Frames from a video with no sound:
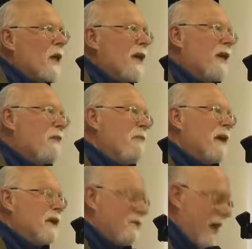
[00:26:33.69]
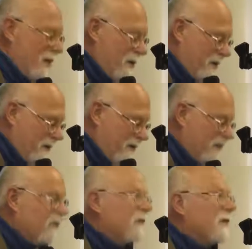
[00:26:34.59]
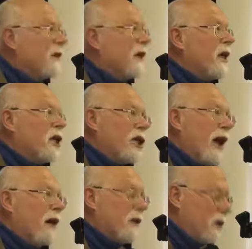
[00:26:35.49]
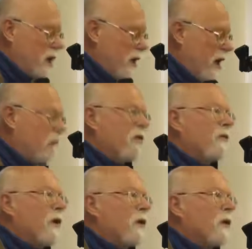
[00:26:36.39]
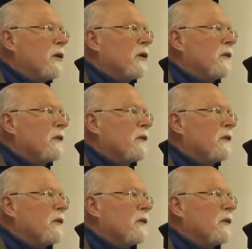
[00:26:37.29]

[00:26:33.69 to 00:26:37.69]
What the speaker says: He didn't mess around. He challenged. He provoked.